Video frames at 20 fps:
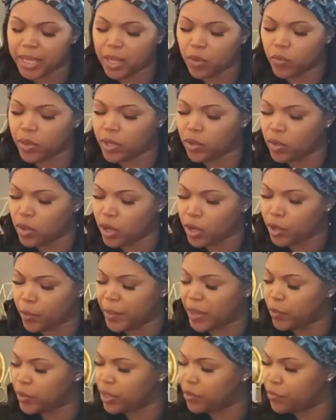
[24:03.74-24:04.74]
me get one on the
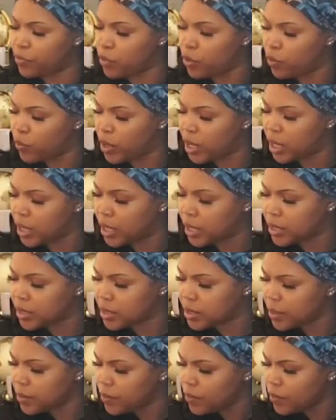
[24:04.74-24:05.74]
hermit with the four
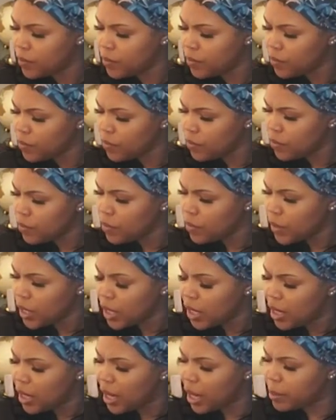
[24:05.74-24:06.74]
wands
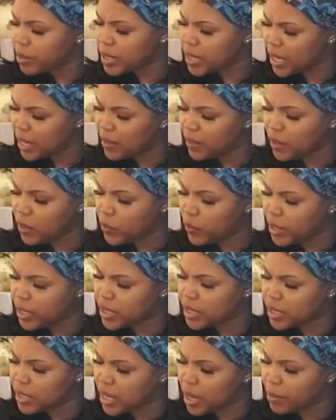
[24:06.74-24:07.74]
i'm telling you
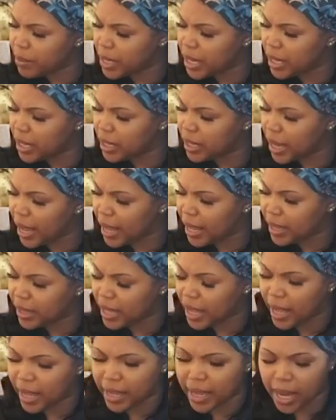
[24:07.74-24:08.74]
it's something like
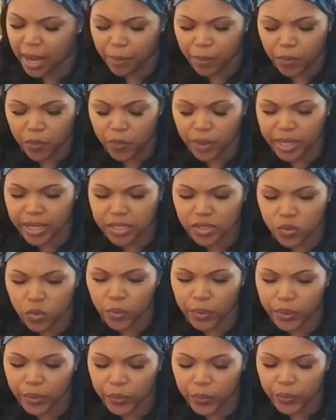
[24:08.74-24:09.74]
that capricorn that's
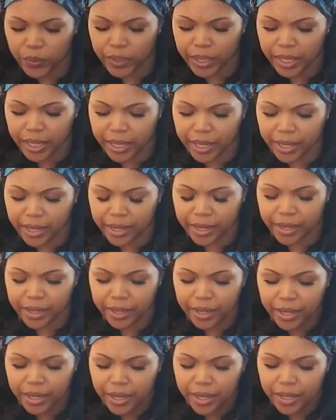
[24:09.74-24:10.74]
going on here
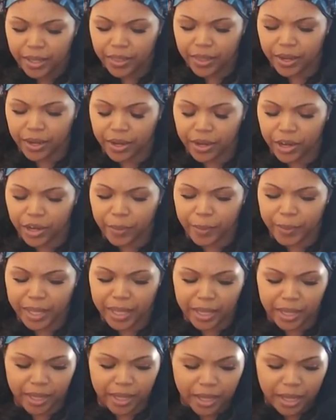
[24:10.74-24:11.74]
the
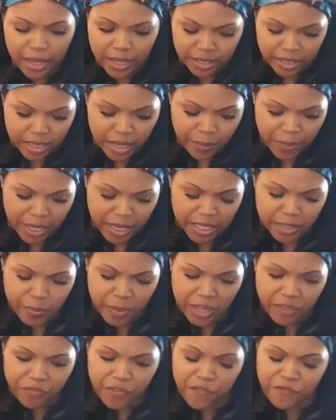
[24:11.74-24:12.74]
hermit something is
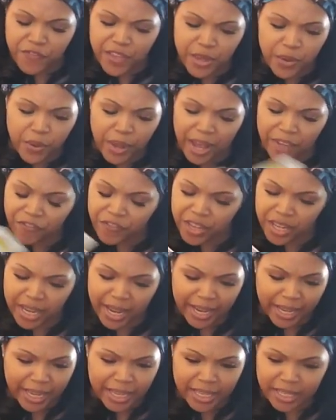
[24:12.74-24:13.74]
being fulfilled i feel
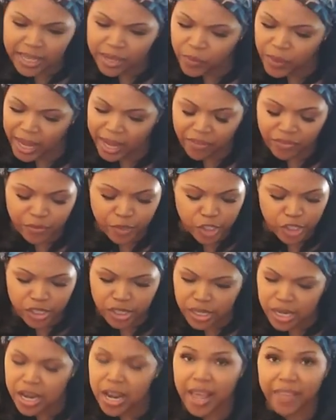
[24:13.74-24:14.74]
like it don't have
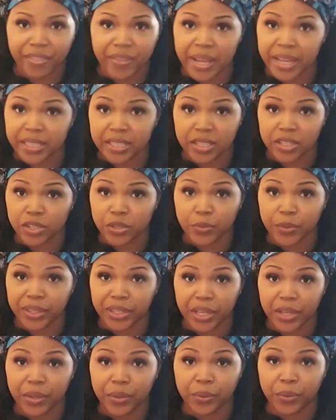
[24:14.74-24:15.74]
nothing to do with
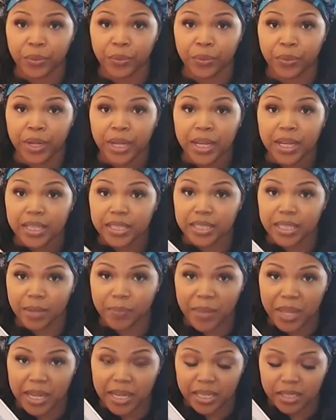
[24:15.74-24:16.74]
you
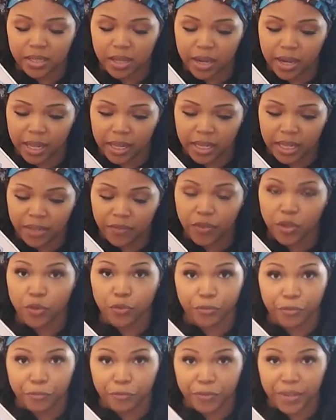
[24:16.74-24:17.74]
something is going to leave
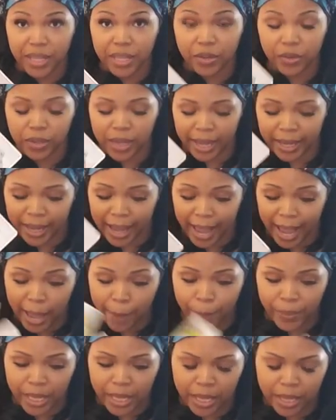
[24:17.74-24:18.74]
you fulfilled like
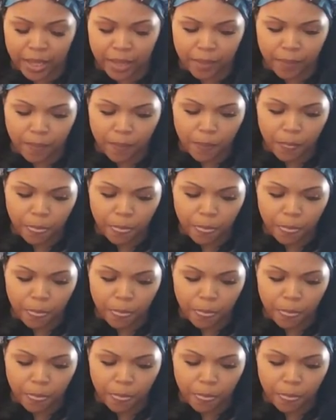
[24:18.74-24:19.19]
happy